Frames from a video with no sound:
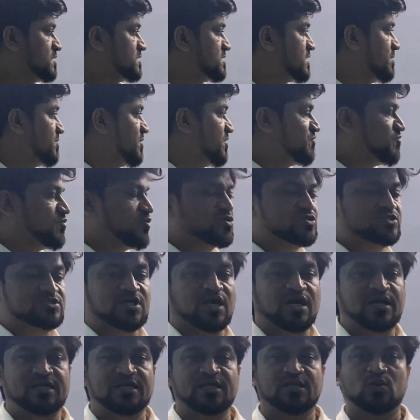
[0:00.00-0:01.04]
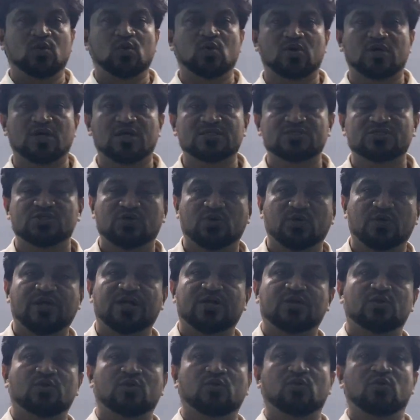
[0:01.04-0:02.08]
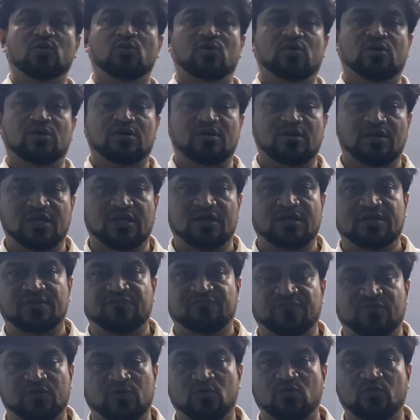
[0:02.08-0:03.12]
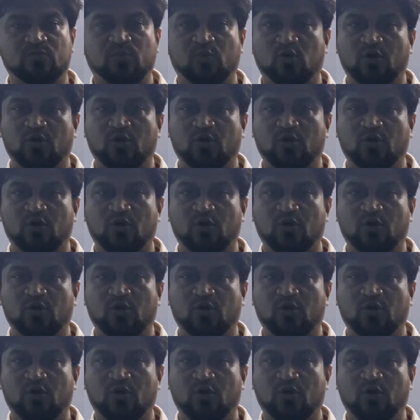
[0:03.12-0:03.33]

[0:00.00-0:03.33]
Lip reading: see, before starting locus, you need to learn few